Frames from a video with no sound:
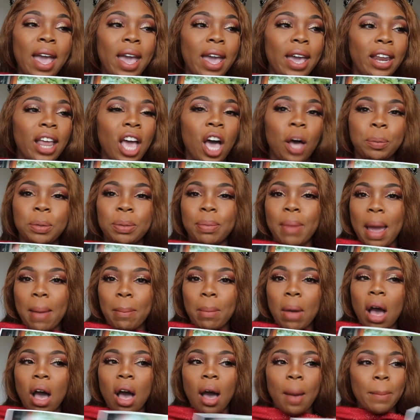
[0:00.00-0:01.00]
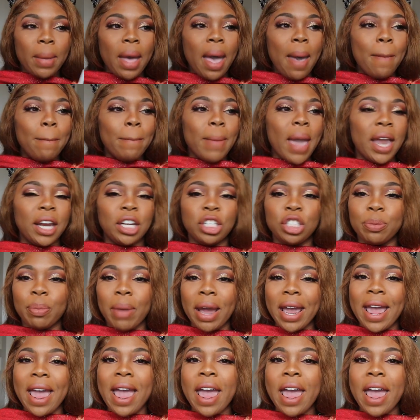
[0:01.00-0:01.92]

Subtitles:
It helped my mom manage my